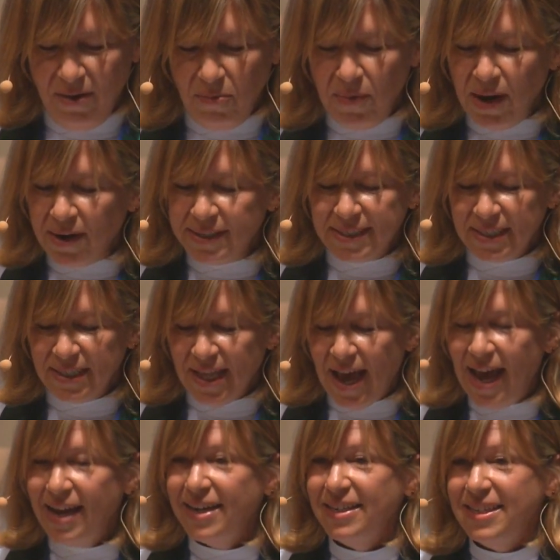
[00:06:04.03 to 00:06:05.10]
We are
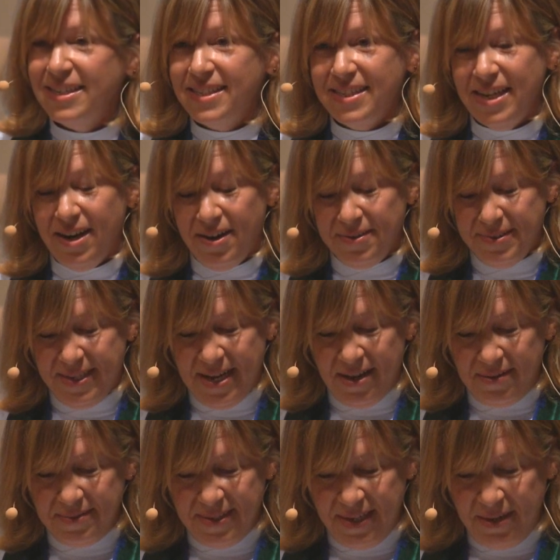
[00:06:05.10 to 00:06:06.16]
delighted to see
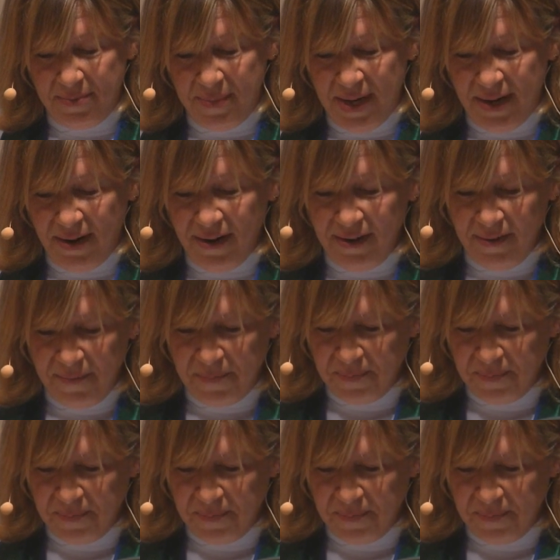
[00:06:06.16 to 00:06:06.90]
ourselves in a mirror,